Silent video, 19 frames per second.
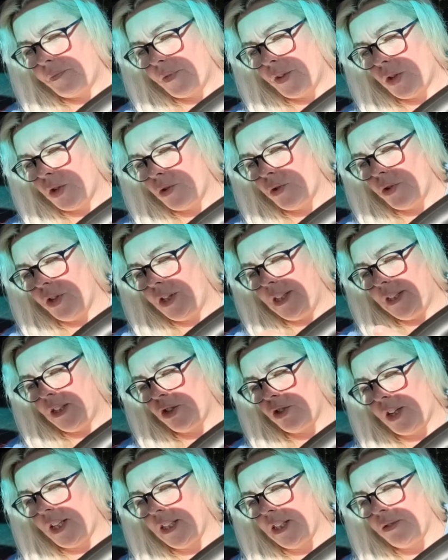Through this
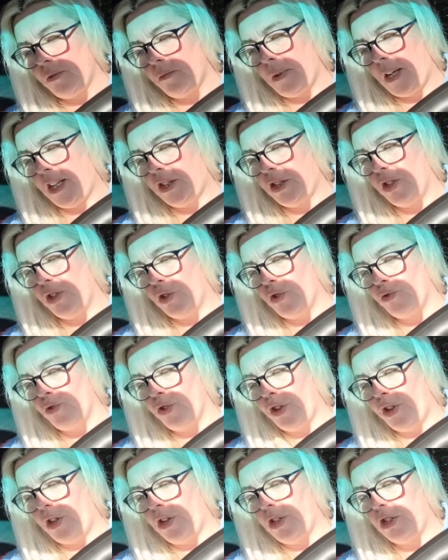transformation,
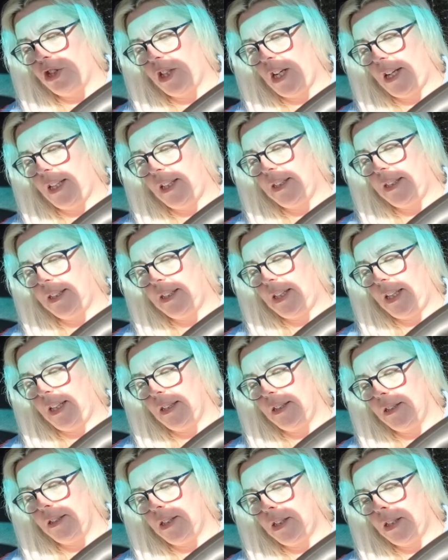through you shedding
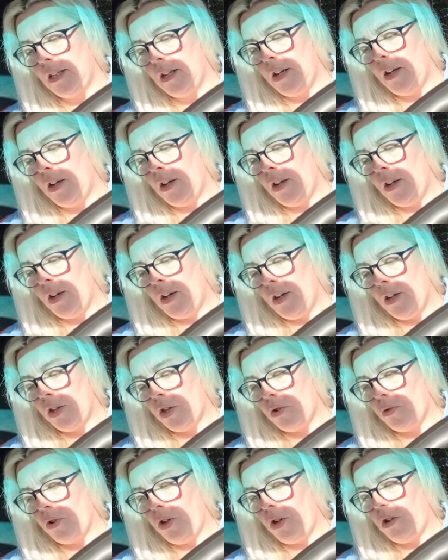skins,
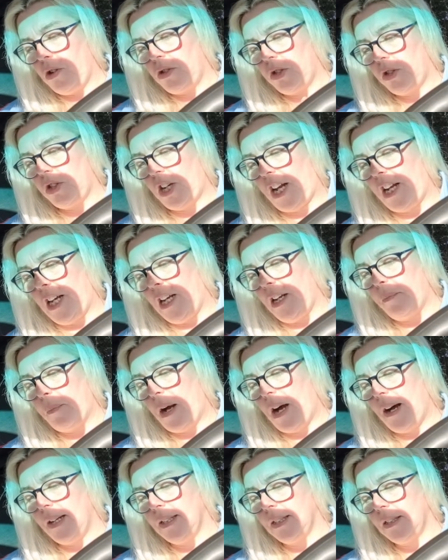through you shedding
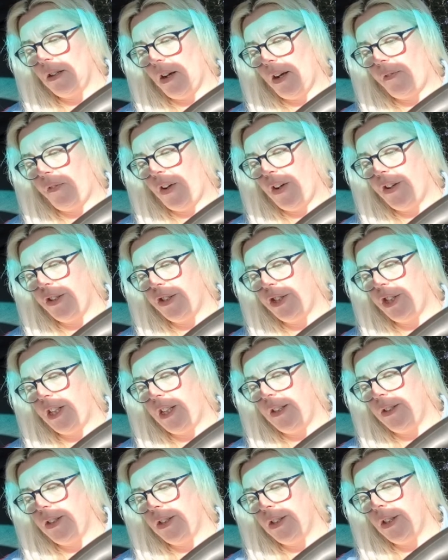past life
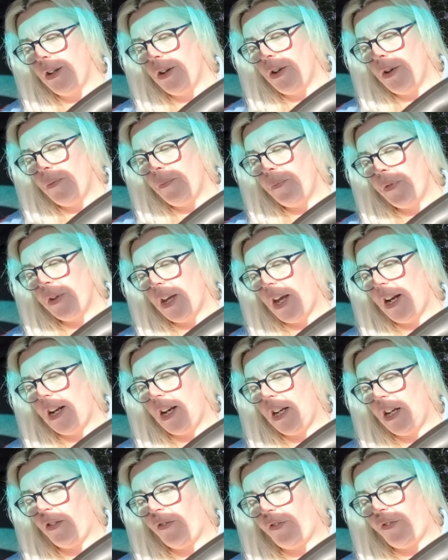energies and
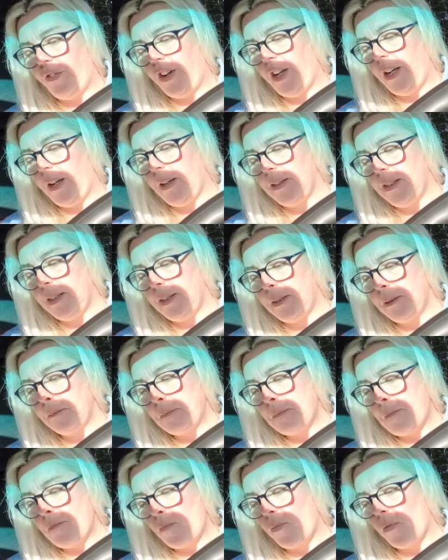any fears,
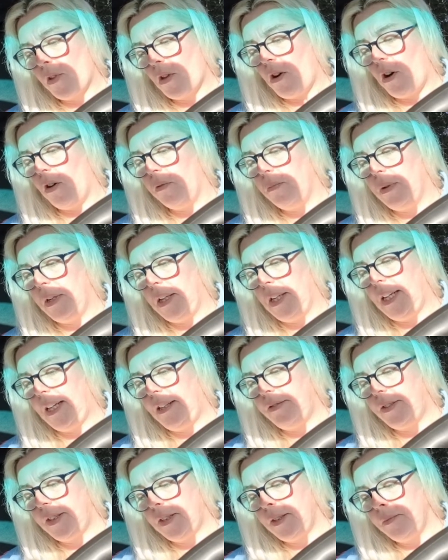old
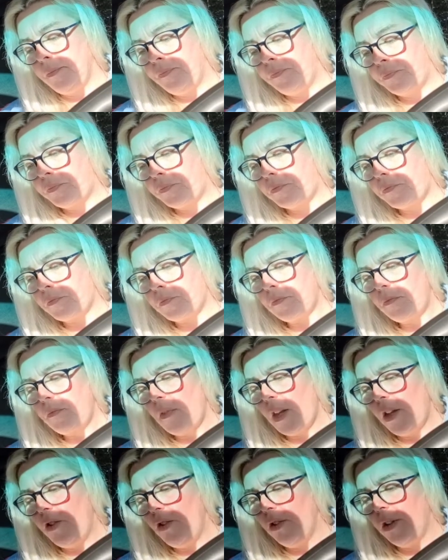beliefs,
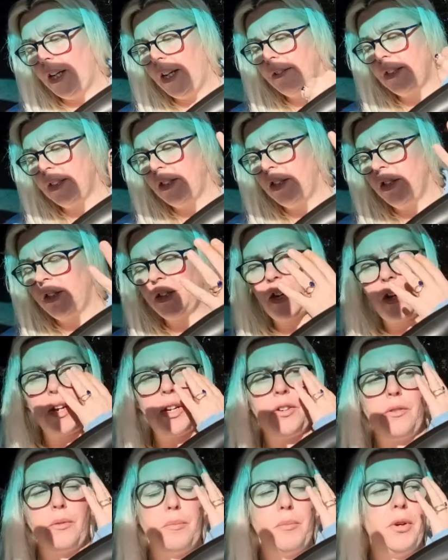your gifts are just
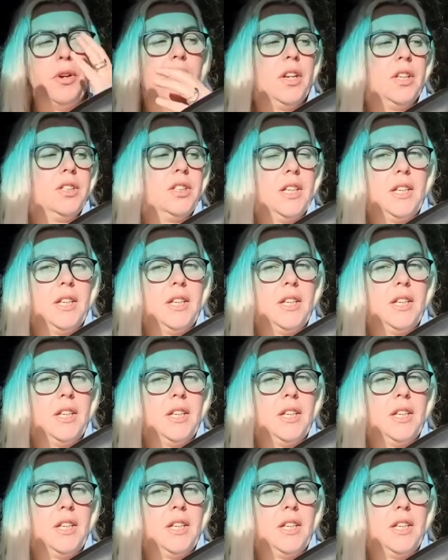going to emerge.